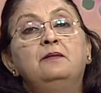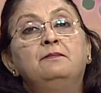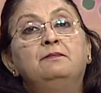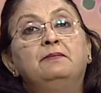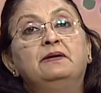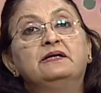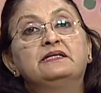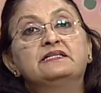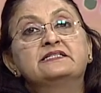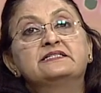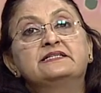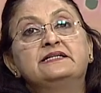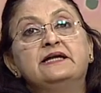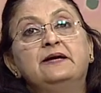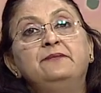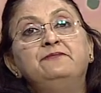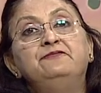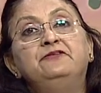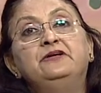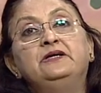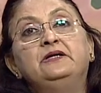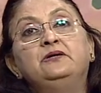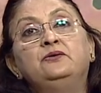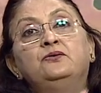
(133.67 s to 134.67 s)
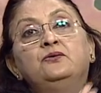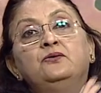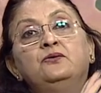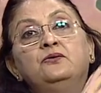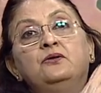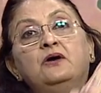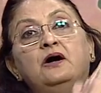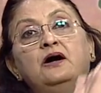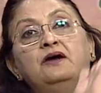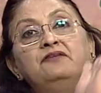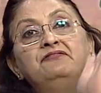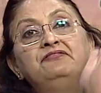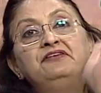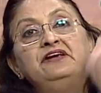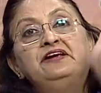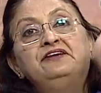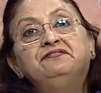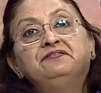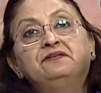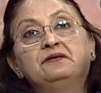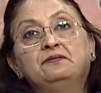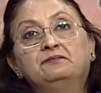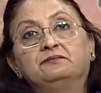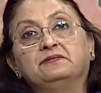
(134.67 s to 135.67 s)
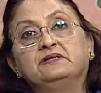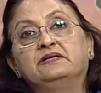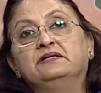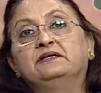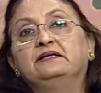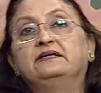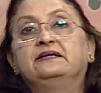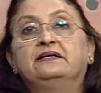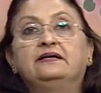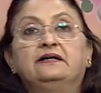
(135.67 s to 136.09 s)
but stem will go away from the